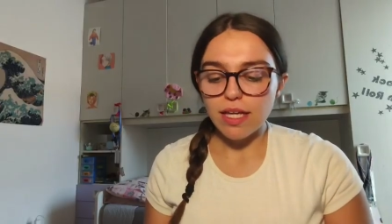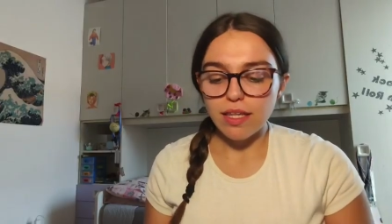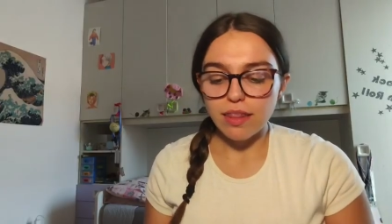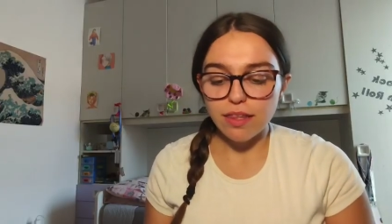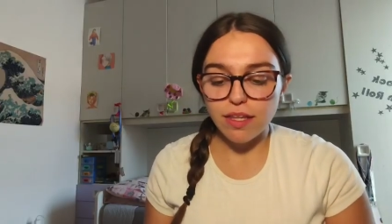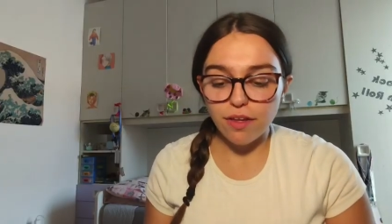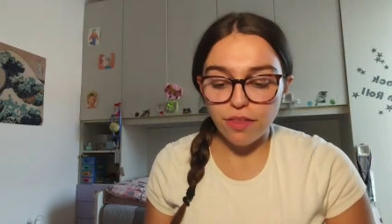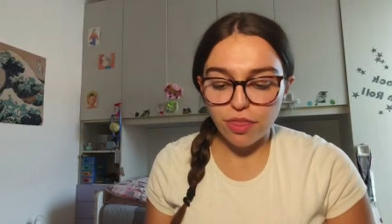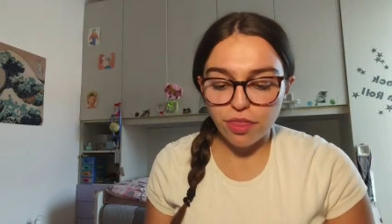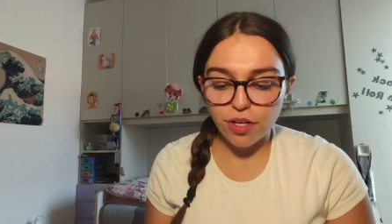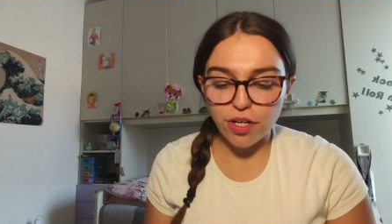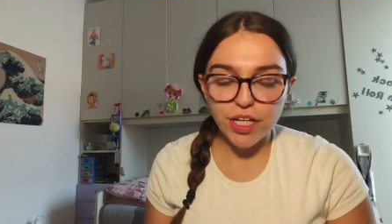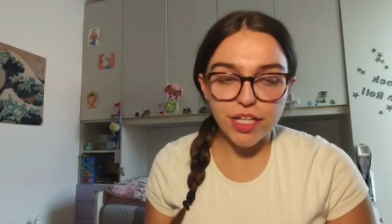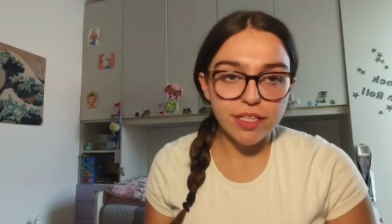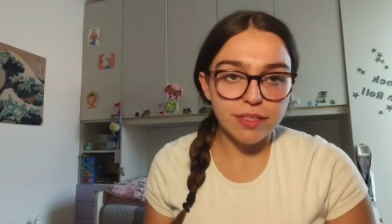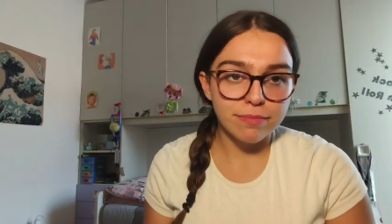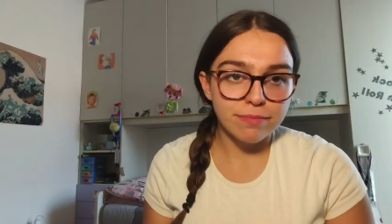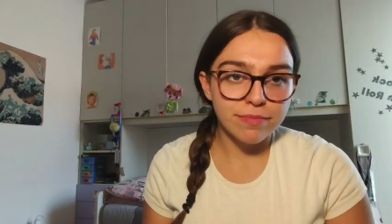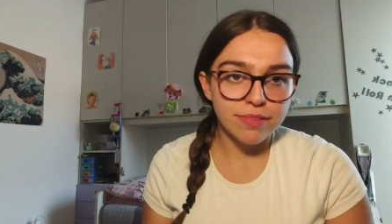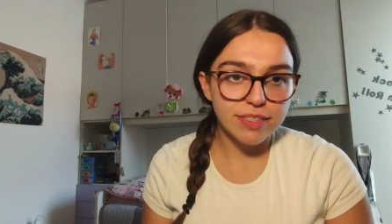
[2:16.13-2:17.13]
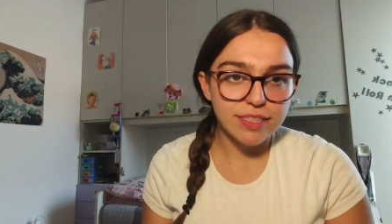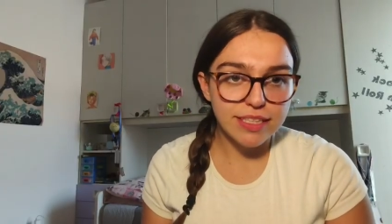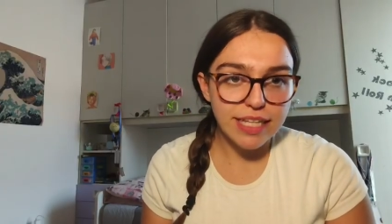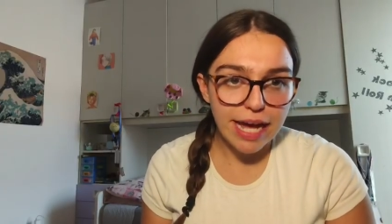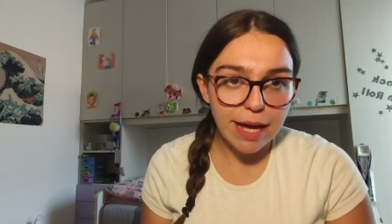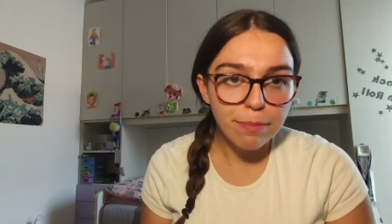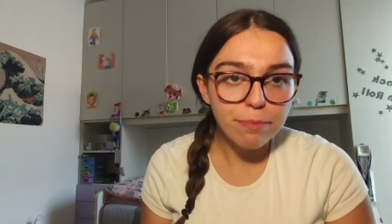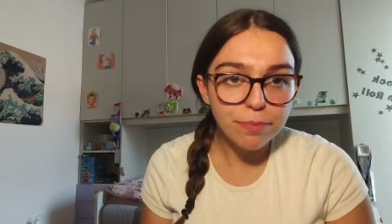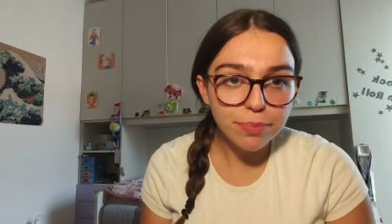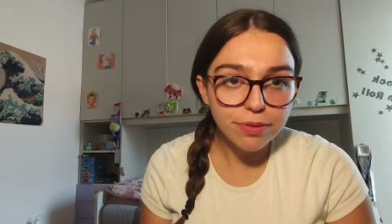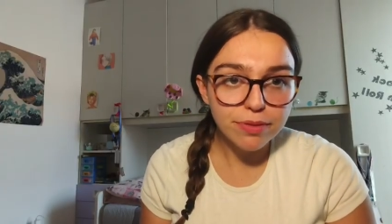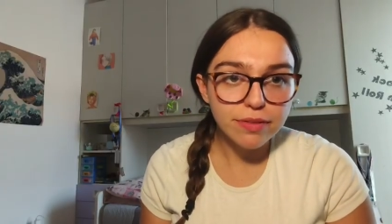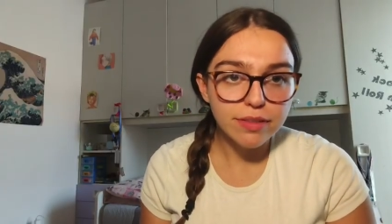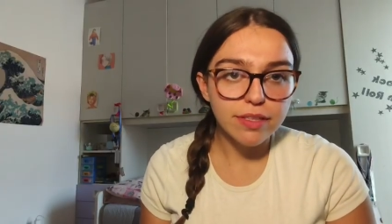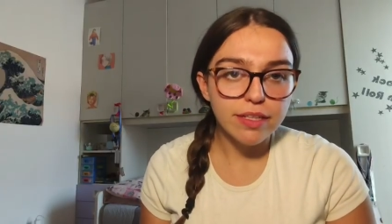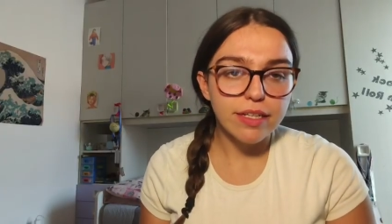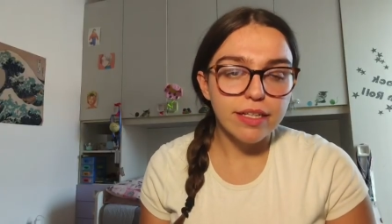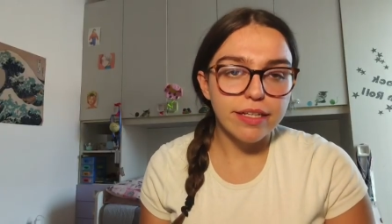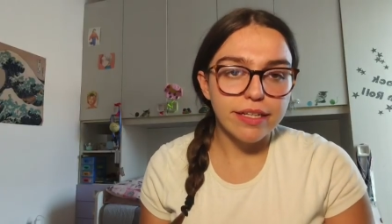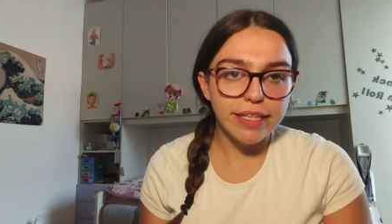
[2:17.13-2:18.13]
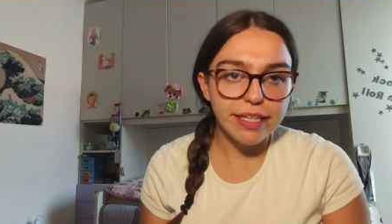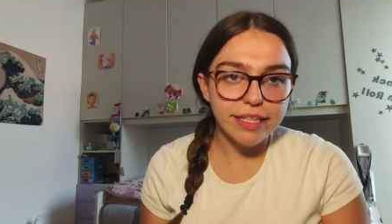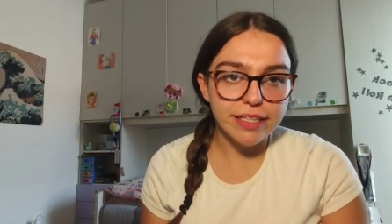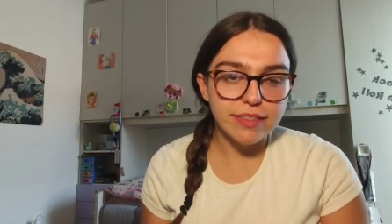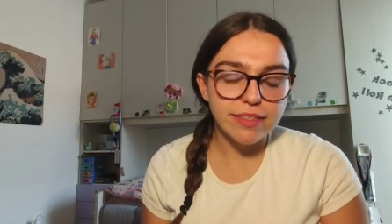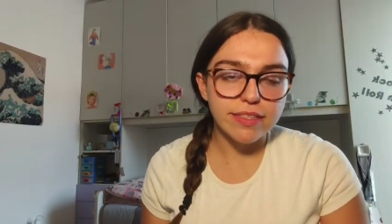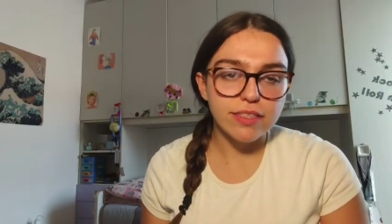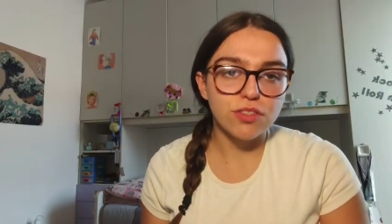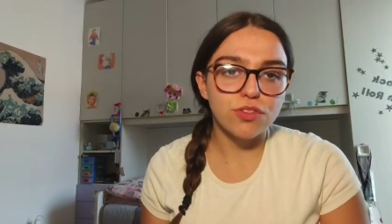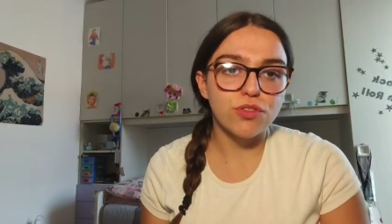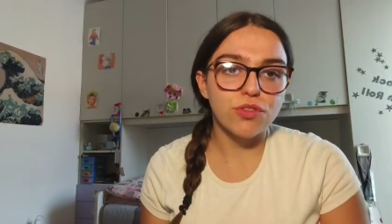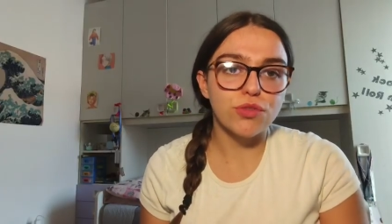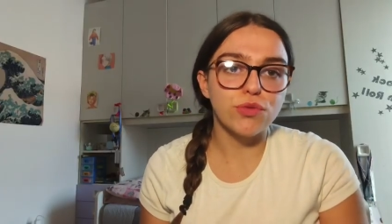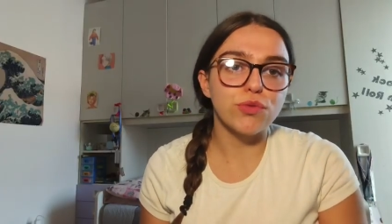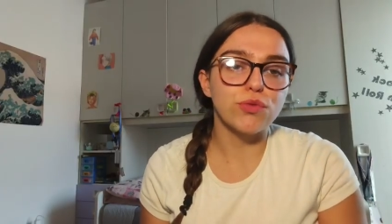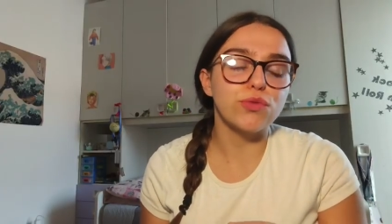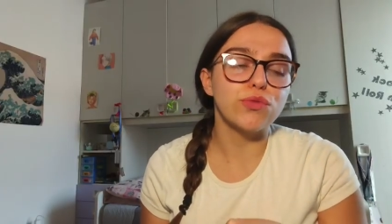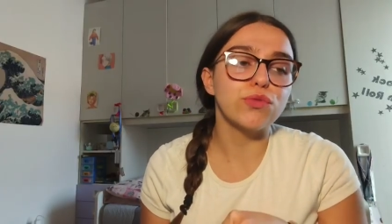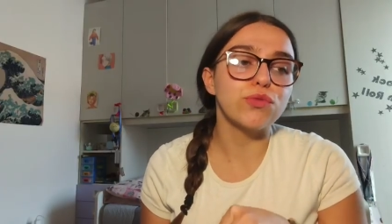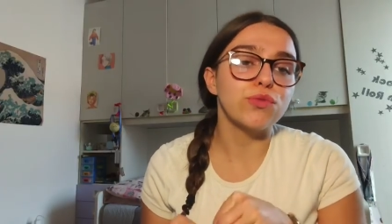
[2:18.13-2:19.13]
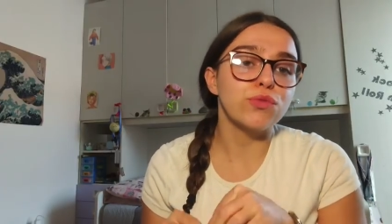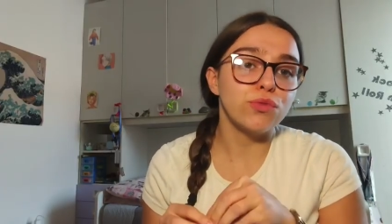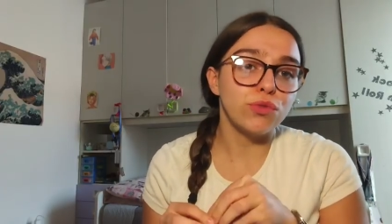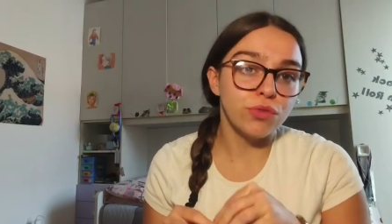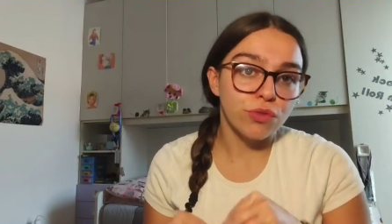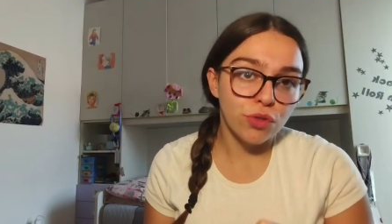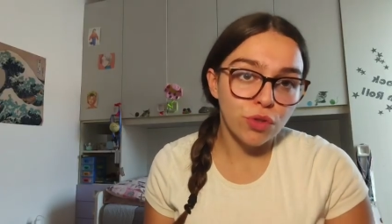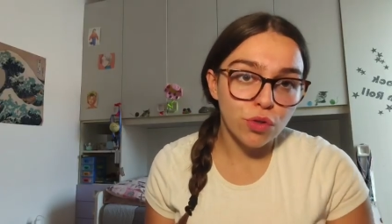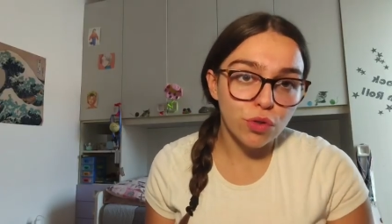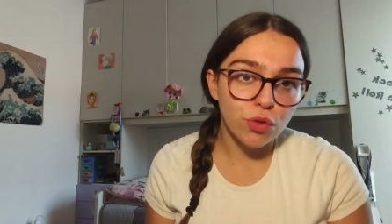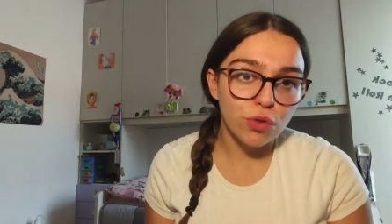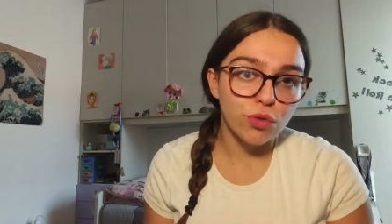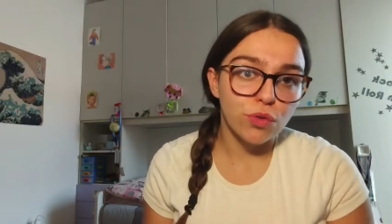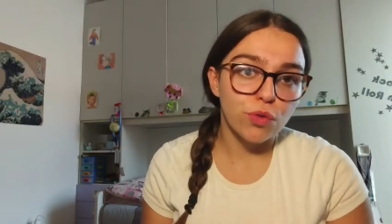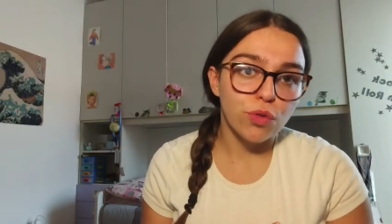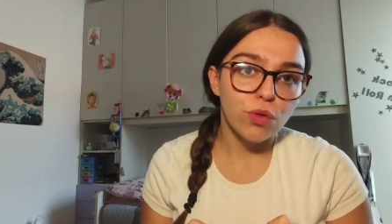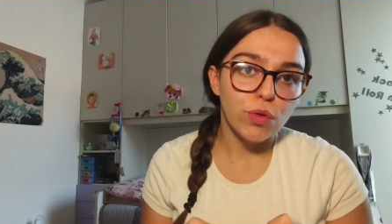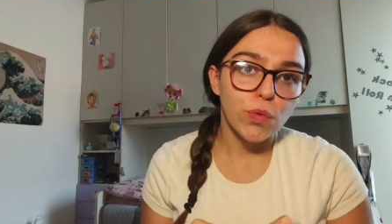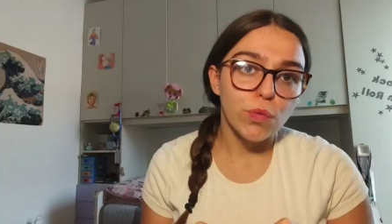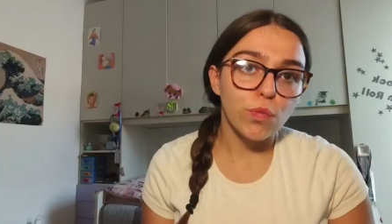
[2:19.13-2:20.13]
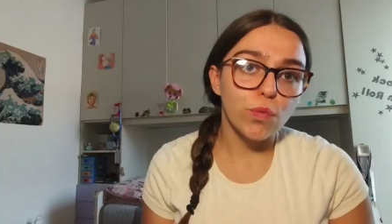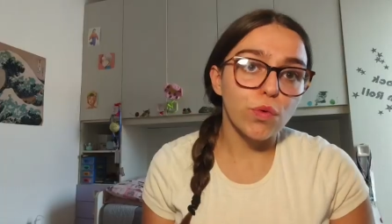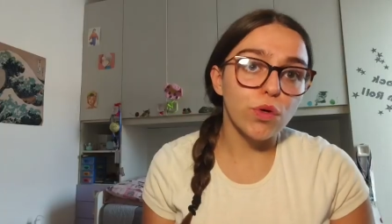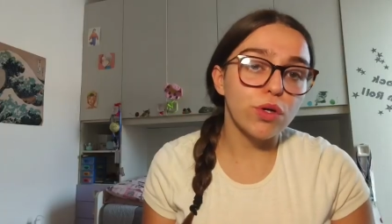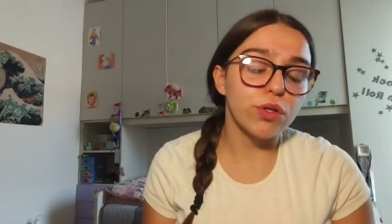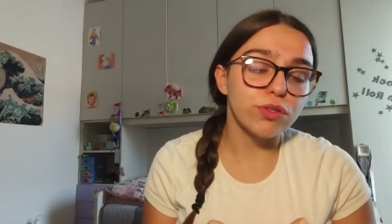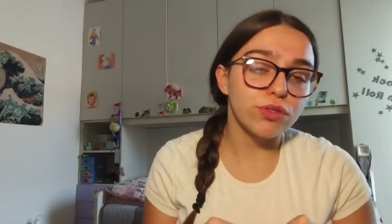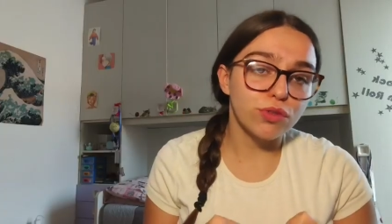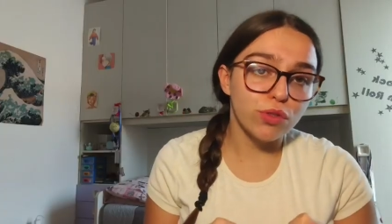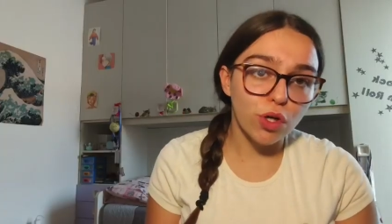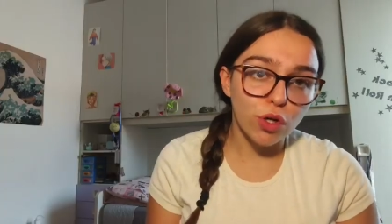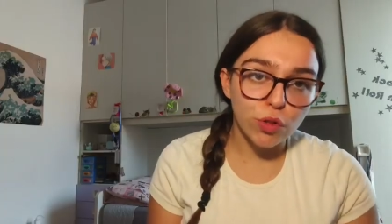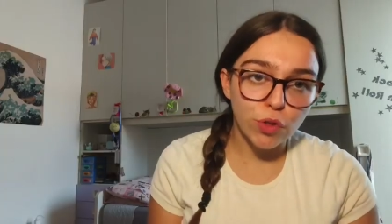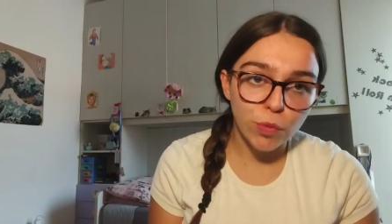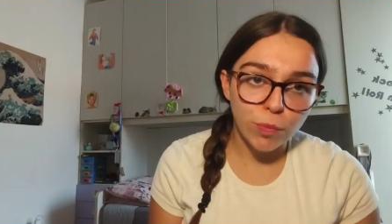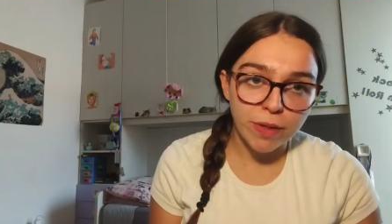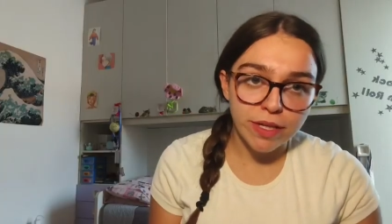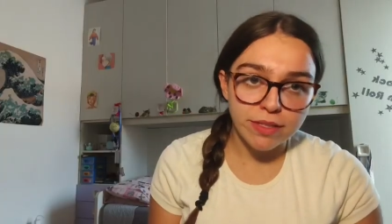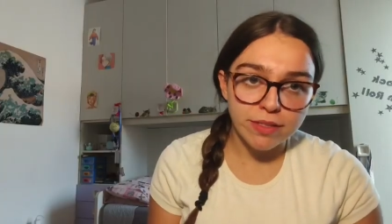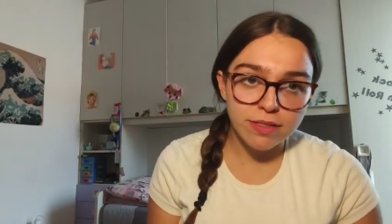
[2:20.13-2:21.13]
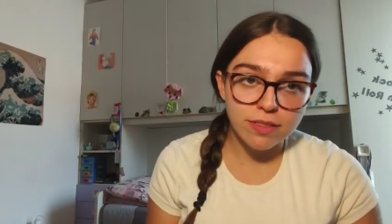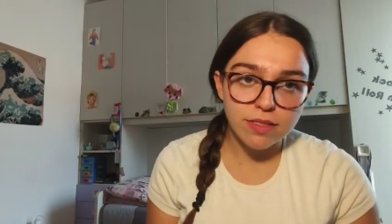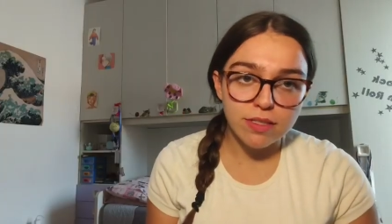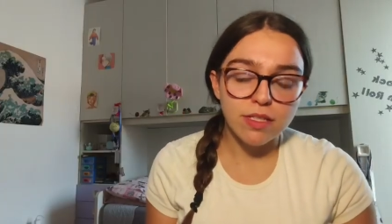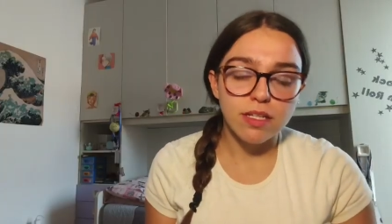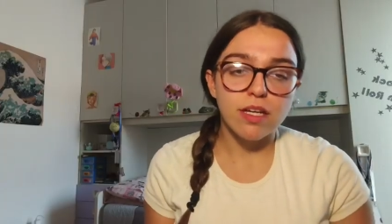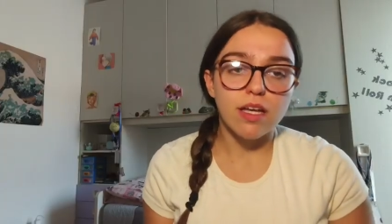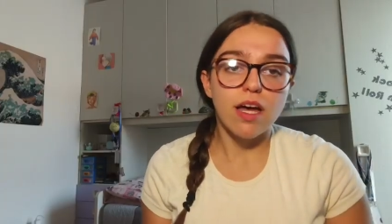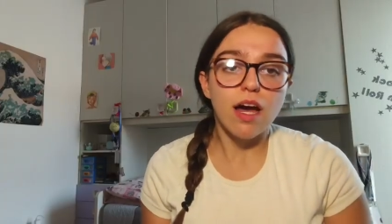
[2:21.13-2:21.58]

the third step is to know what documents